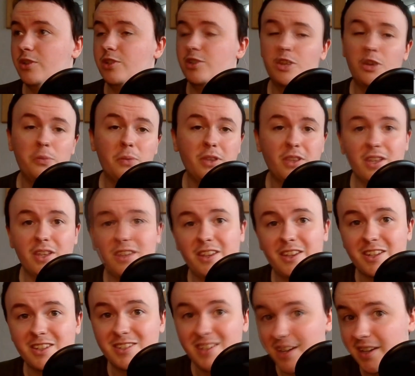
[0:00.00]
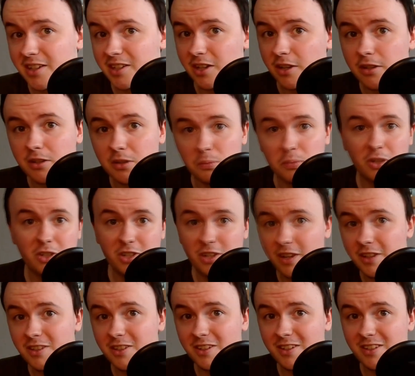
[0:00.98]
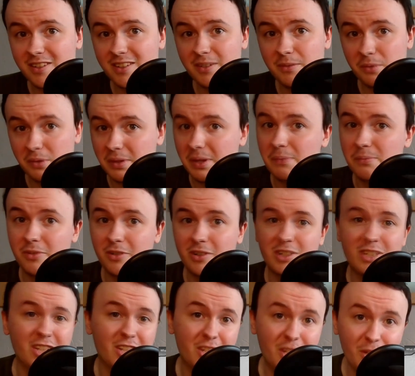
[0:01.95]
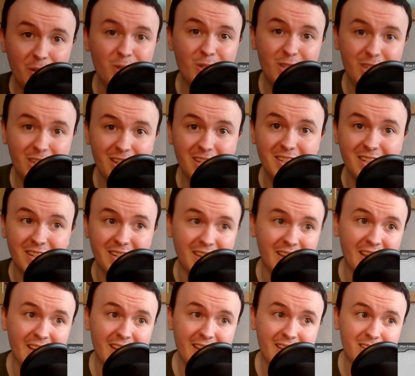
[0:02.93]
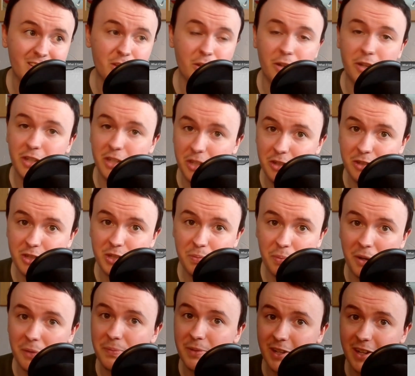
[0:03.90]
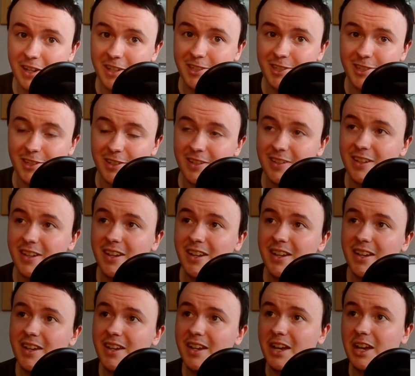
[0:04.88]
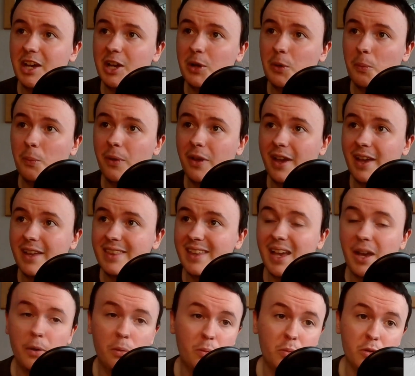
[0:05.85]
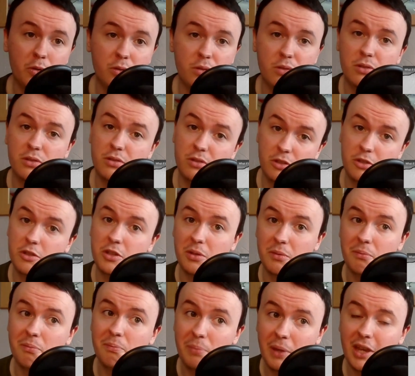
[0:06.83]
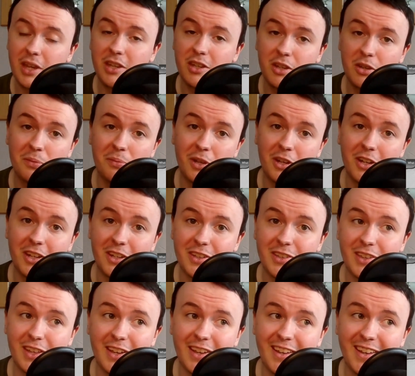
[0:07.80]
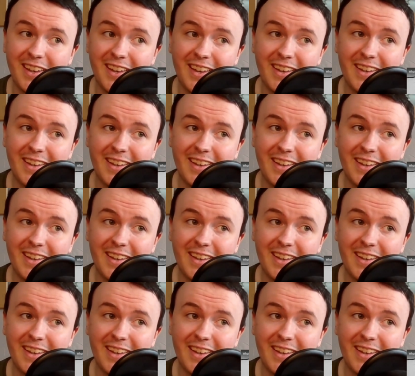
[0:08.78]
assuming that they could take London, because London, remember, is a huge city. It's got a huge population. And that would, you can bet your money that